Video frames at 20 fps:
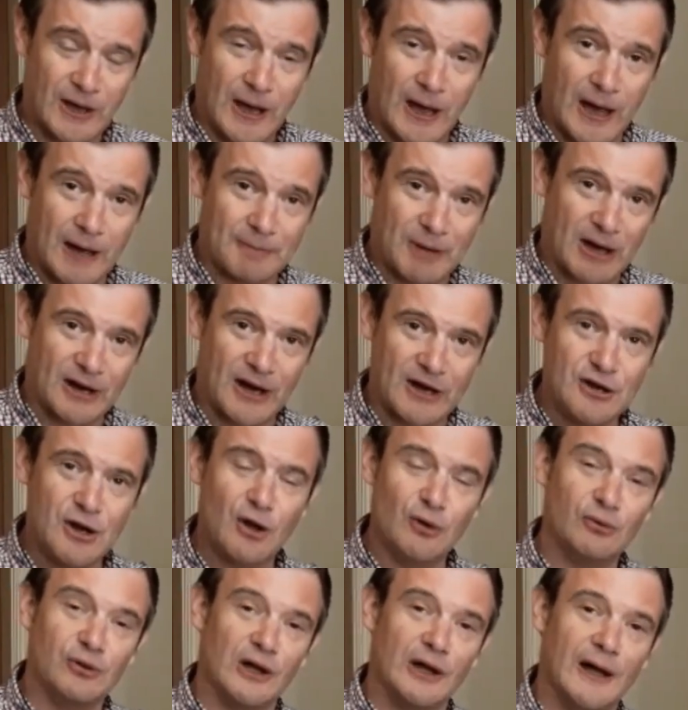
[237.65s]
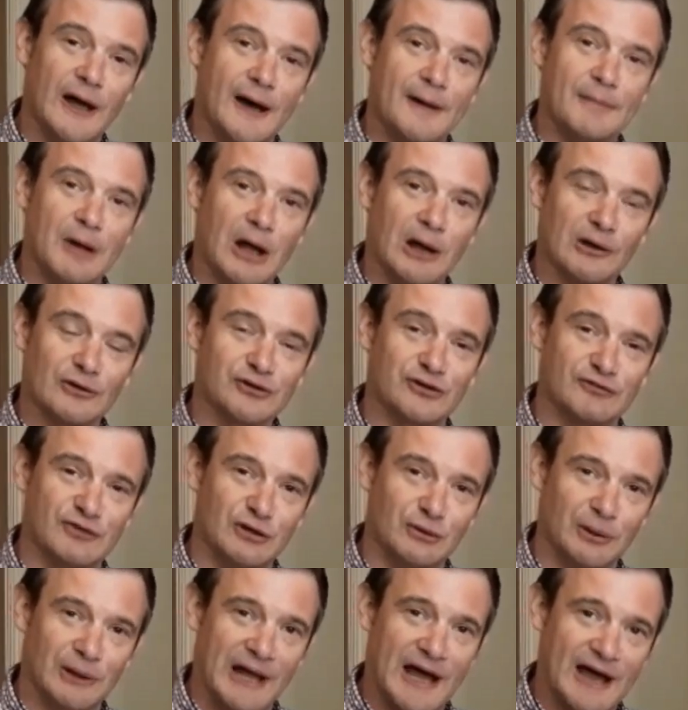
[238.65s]
and I know that a lot of
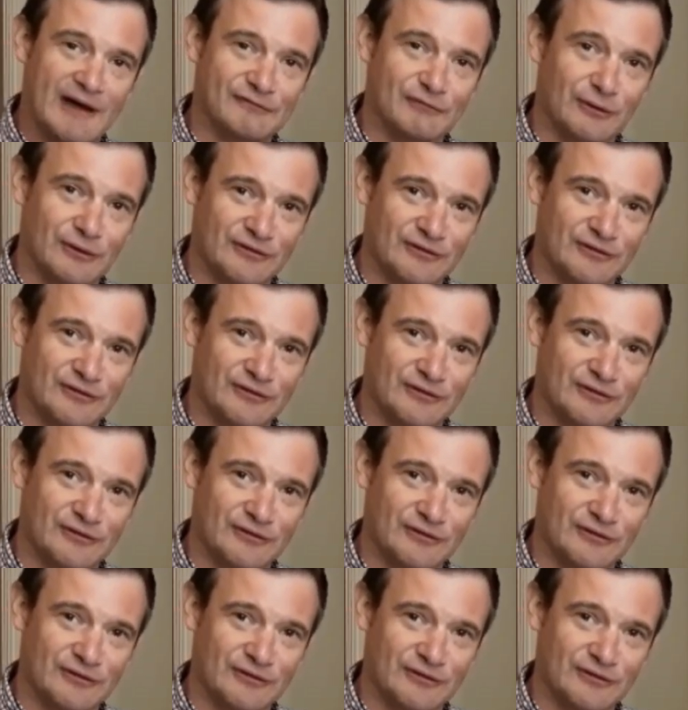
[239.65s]
you will have one